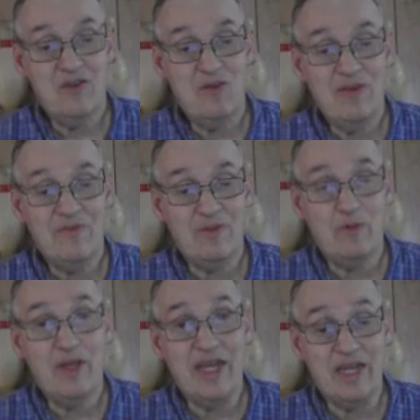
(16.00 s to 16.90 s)
Holman
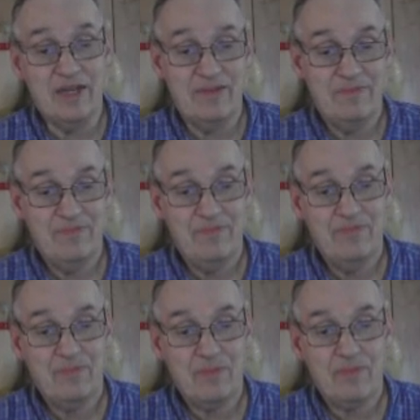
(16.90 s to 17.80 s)
for win.
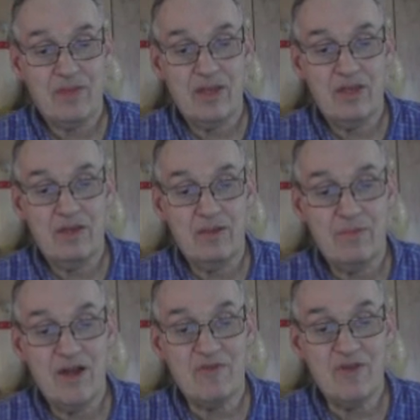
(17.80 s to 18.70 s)

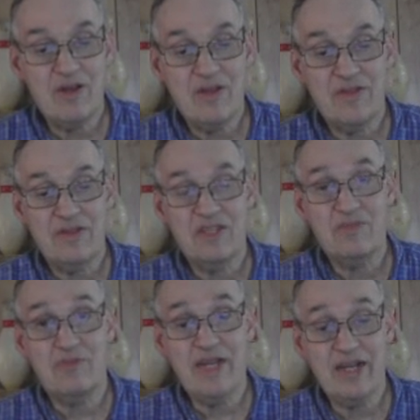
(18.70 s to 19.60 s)
Mark Roth,
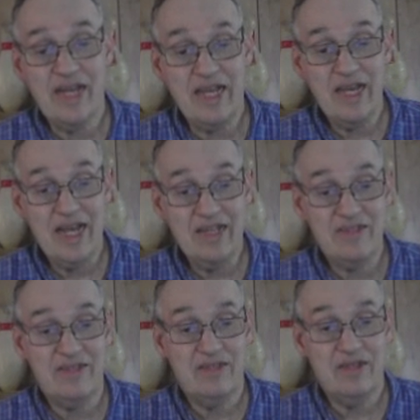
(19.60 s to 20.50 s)
Spring Lake
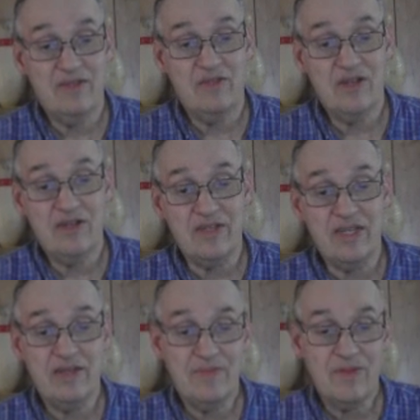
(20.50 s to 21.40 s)
Heights, New
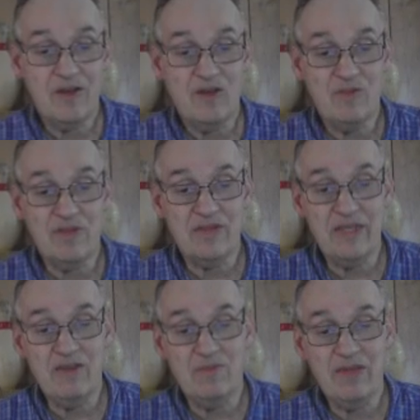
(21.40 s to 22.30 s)
Jersey, all but
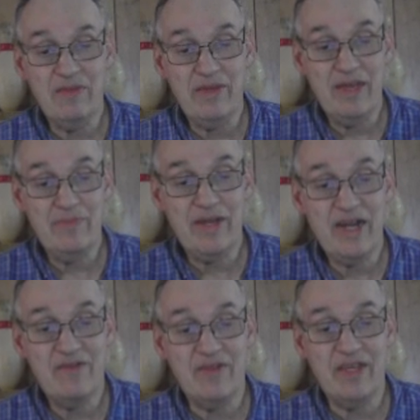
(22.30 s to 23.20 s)
sealed PBA
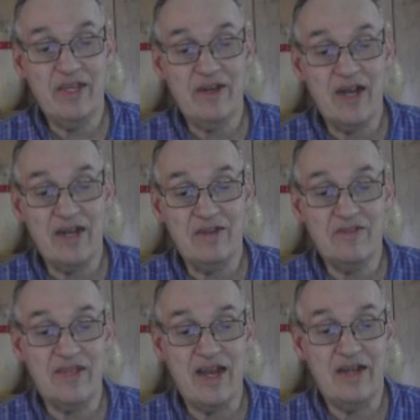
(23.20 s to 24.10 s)
Player of the Year
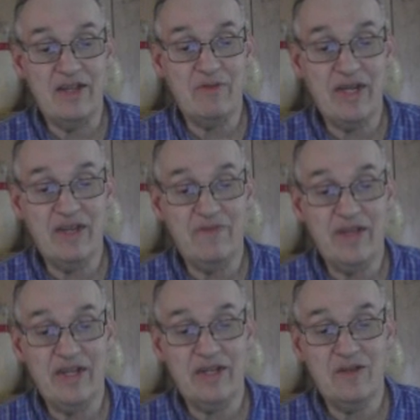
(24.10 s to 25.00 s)
honors Saturday when he
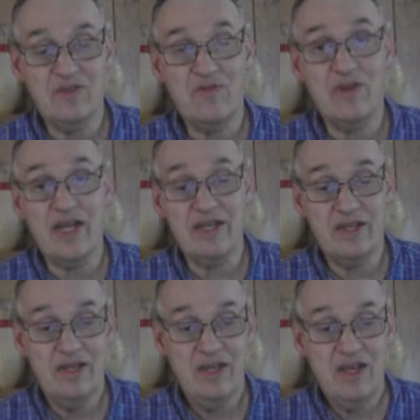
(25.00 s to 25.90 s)
defeated close
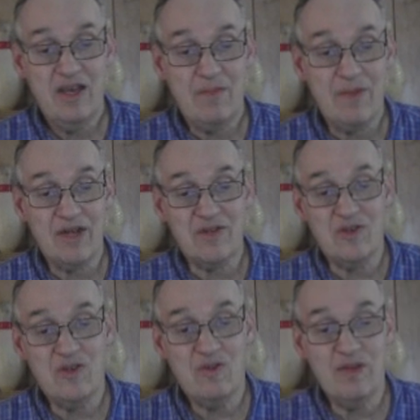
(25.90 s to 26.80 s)
friend
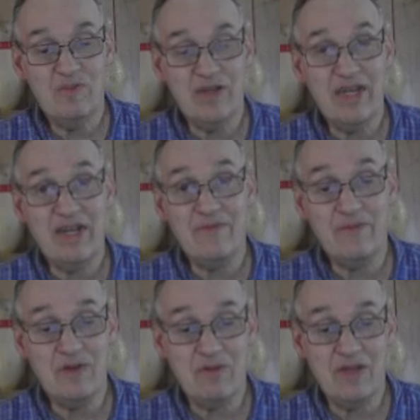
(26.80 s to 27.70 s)
Marshall Holman
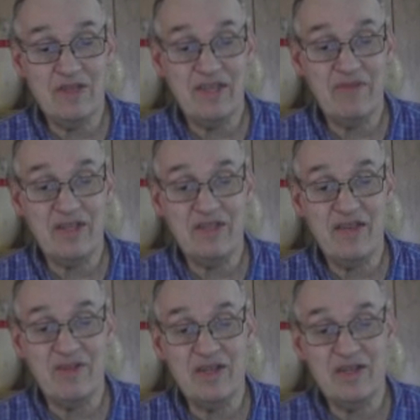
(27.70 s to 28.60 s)
194 to
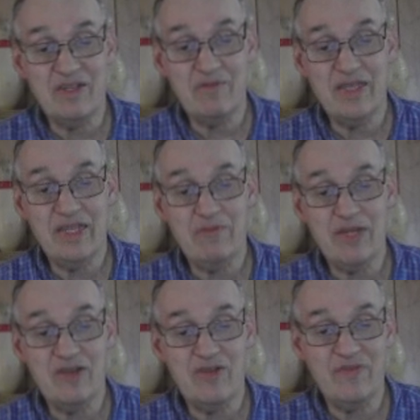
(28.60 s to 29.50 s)
177 to win the
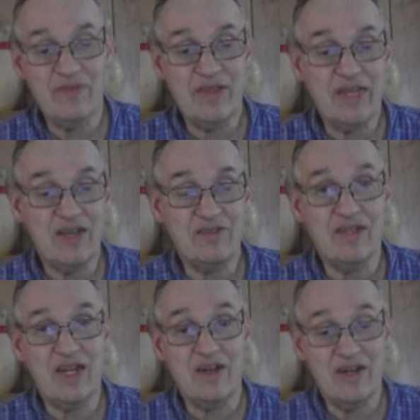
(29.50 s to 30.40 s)

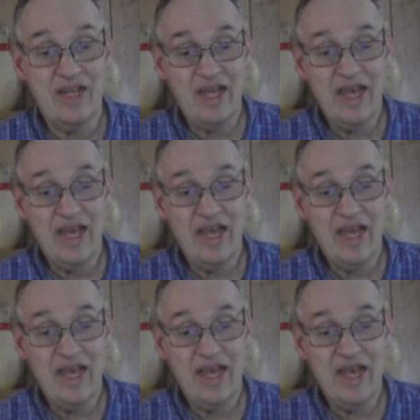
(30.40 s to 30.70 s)
$150,000